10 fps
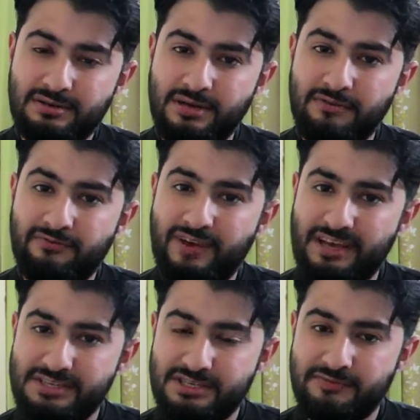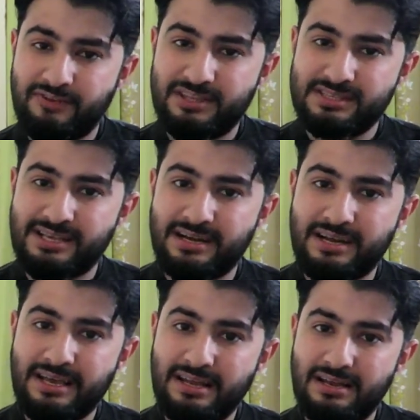infectious and when these get
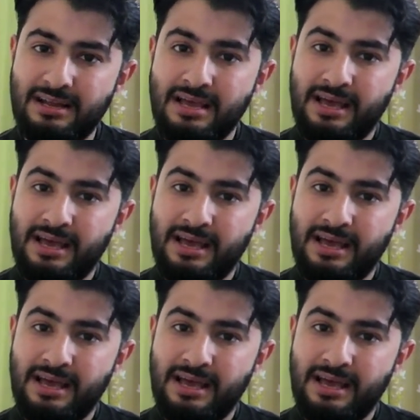ill.